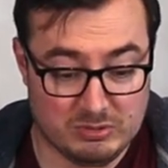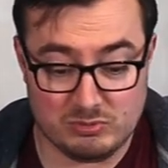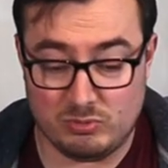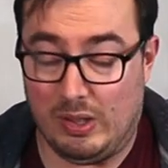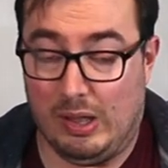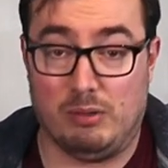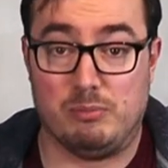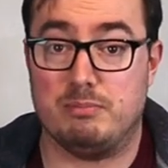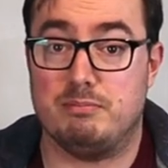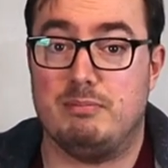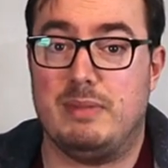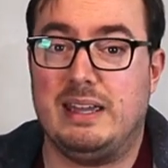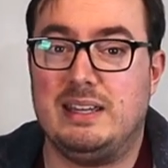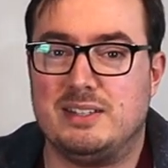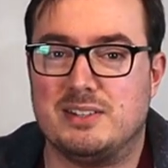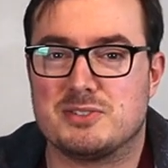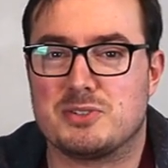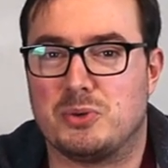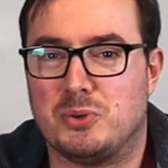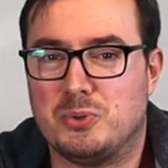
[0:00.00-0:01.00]
well,
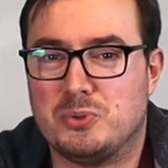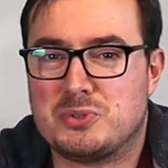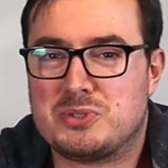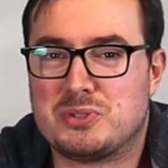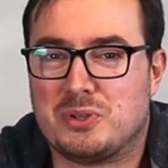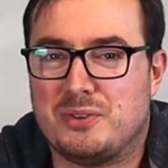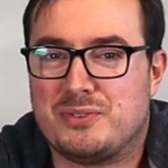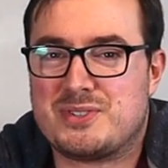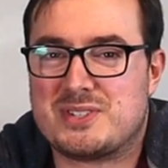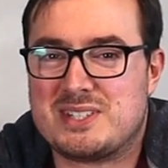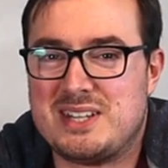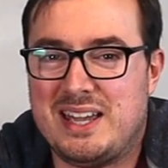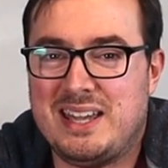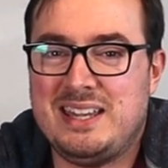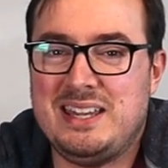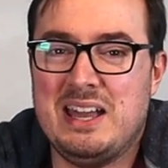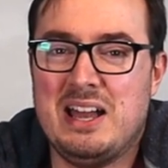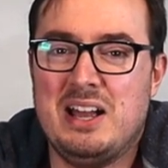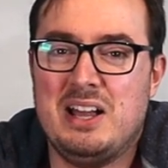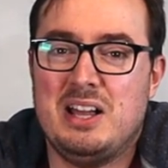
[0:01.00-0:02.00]
made us all sort of
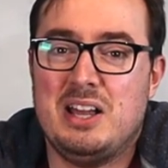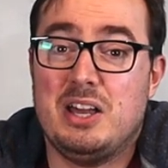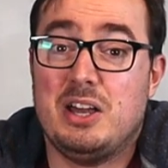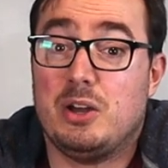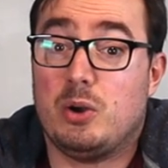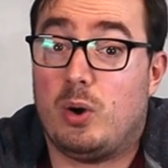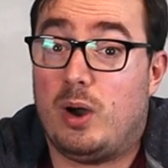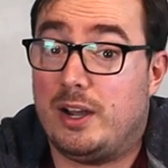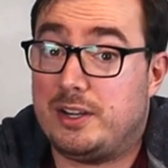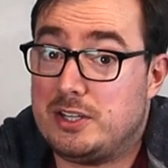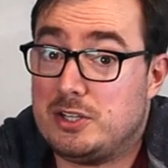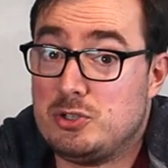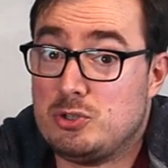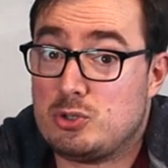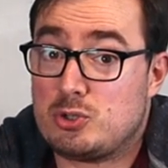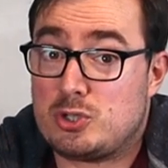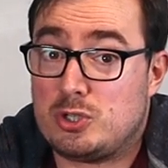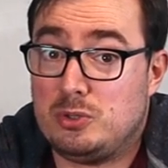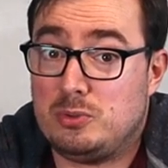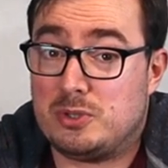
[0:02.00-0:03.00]
say, I
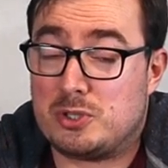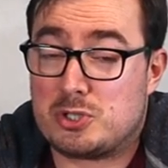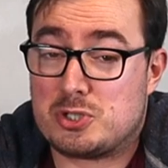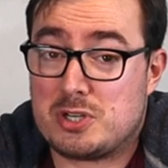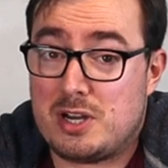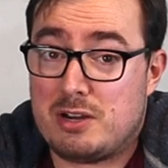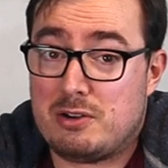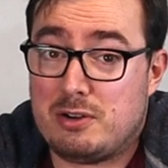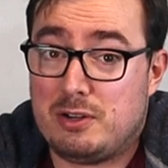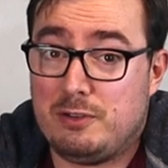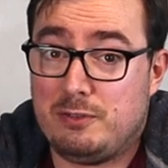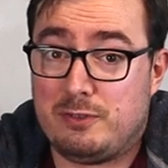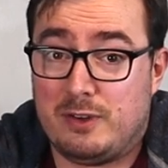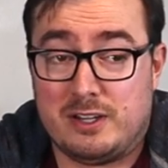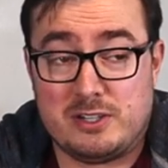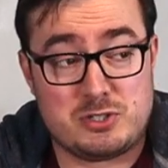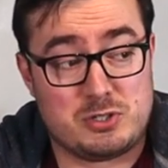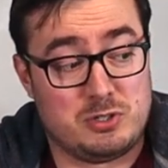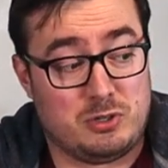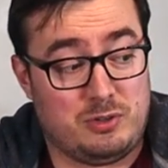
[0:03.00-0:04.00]
didn't shoot the sheriff,
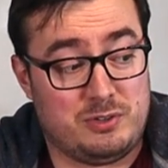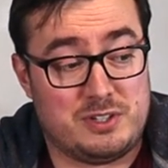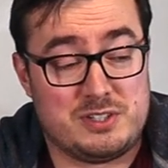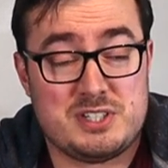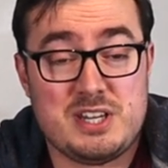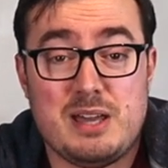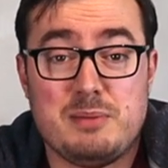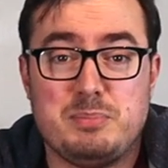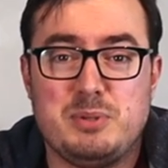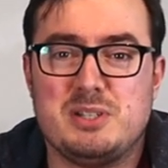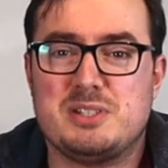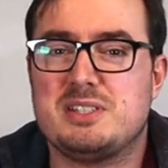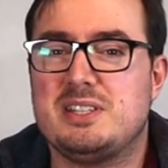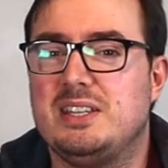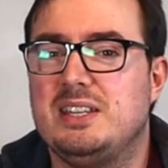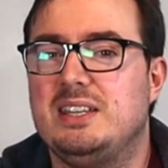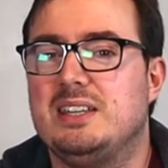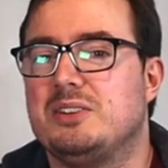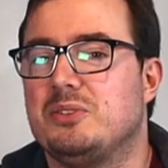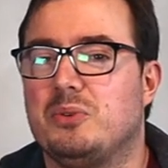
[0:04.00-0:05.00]
I shot the
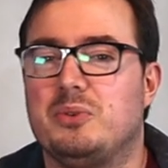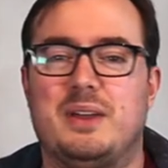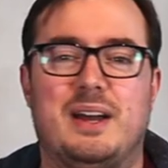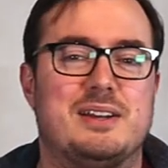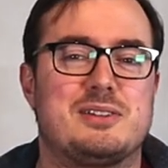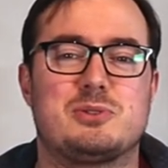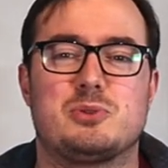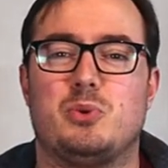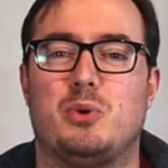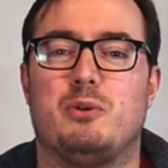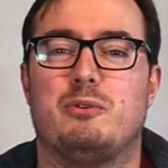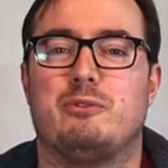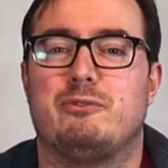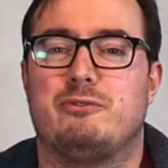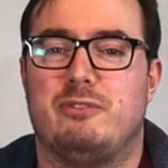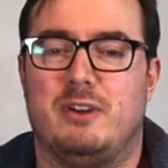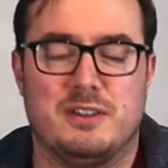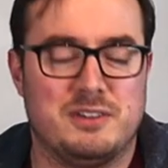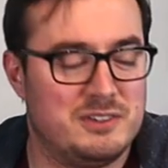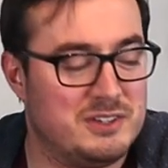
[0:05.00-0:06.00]
deputy, and all that sort of
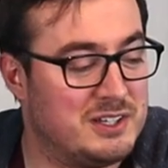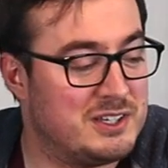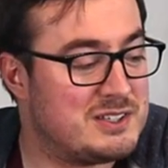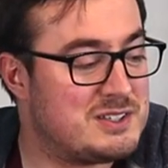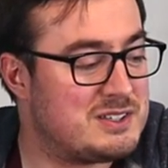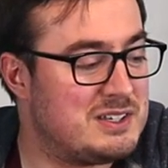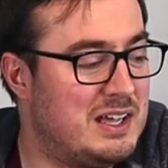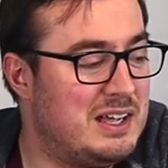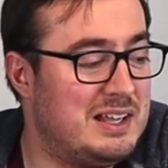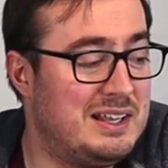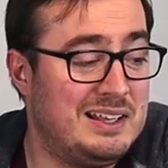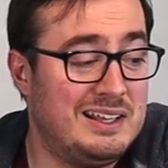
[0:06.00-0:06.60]
funness.